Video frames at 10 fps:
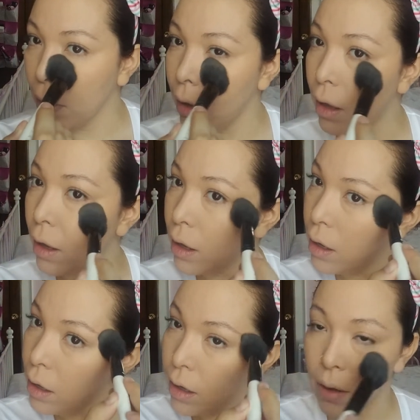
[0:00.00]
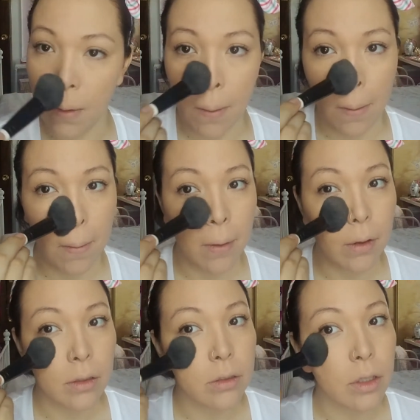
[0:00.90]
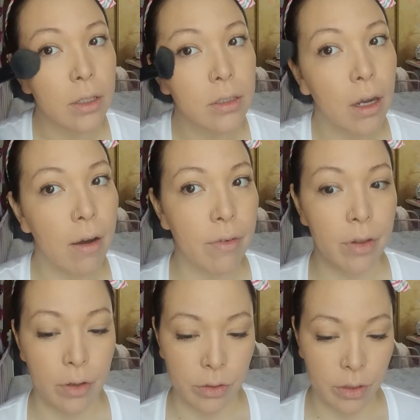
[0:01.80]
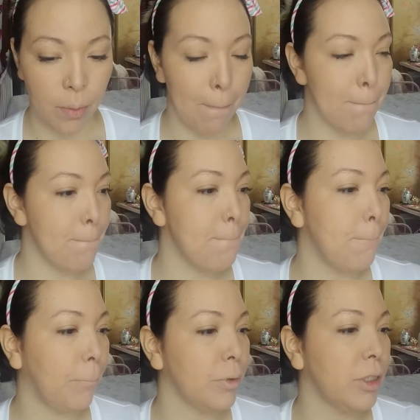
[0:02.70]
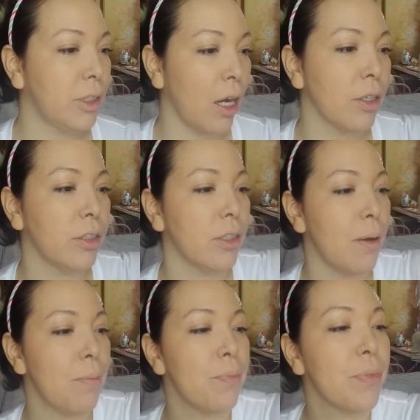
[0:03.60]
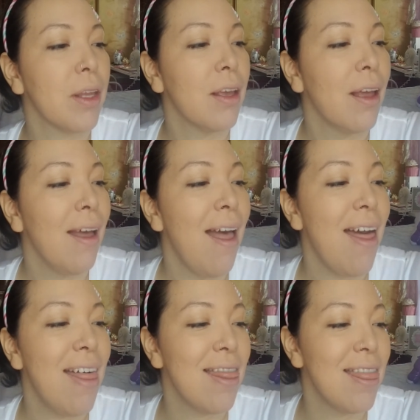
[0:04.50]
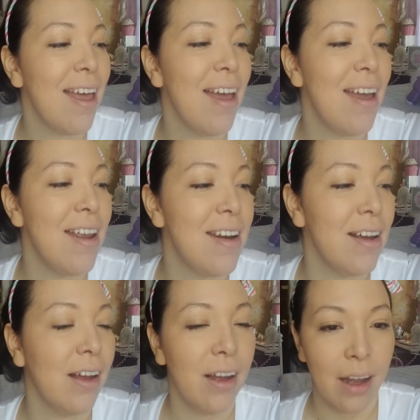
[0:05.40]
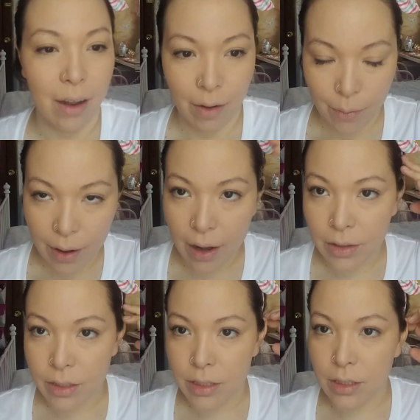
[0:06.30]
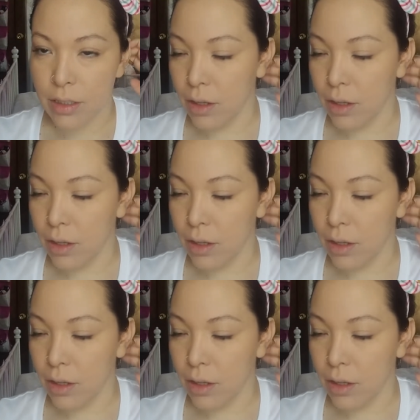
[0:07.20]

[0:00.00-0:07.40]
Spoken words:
Okay, so let's cover those little suckers up. And then what else?